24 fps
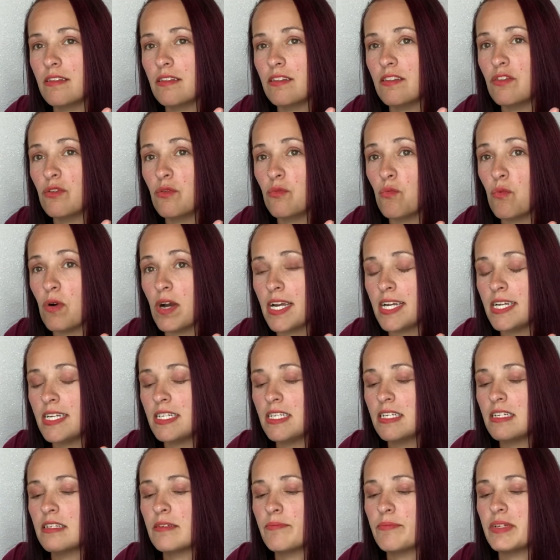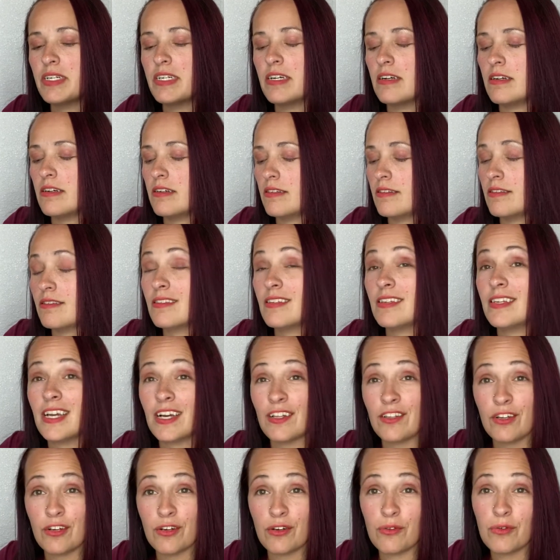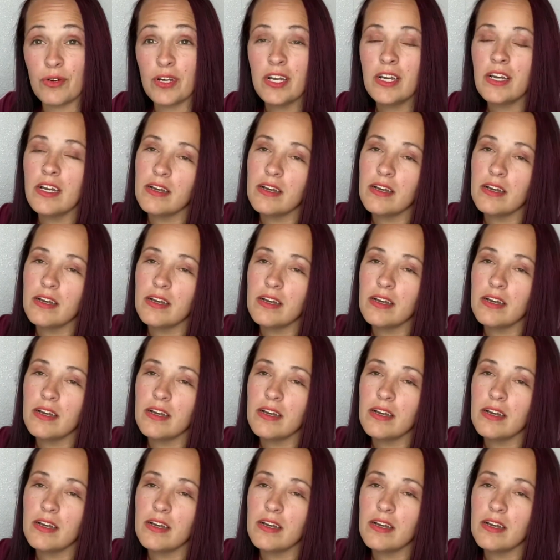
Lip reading: the white because the yellow